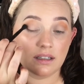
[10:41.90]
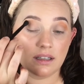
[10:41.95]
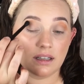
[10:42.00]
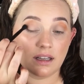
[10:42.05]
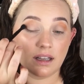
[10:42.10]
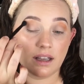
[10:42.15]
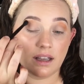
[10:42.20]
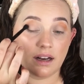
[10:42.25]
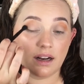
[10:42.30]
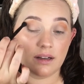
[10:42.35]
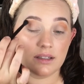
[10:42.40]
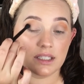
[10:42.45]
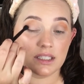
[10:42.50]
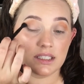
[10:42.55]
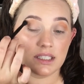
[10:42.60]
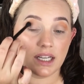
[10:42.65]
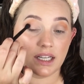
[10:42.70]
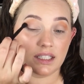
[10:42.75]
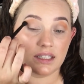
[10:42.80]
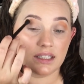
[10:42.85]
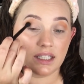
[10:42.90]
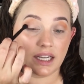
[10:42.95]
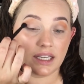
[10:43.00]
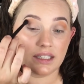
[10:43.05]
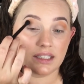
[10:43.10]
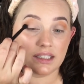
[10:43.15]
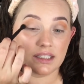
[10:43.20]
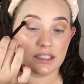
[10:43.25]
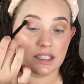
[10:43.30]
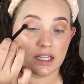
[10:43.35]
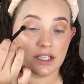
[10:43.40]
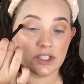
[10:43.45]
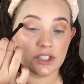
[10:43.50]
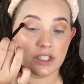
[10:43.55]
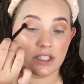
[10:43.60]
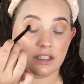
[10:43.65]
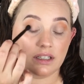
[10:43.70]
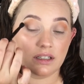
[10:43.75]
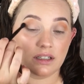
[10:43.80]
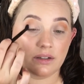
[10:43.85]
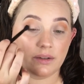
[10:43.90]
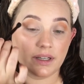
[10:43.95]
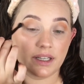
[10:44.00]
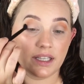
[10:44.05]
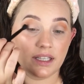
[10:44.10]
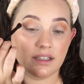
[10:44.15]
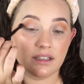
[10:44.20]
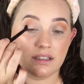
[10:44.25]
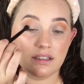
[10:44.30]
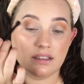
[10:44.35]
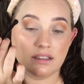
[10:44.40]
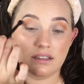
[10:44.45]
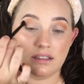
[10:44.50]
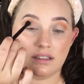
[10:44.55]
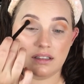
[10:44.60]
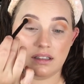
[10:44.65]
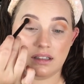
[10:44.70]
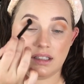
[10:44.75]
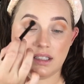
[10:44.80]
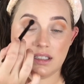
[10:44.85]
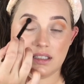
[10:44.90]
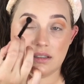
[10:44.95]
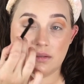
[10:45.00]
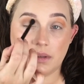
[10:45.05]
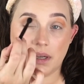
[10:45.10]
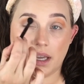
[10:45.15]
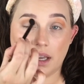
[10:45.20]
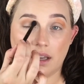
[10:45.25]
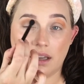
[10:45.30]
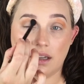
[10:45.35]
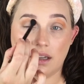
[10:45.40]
And I'm just like lightly touching and going in this way.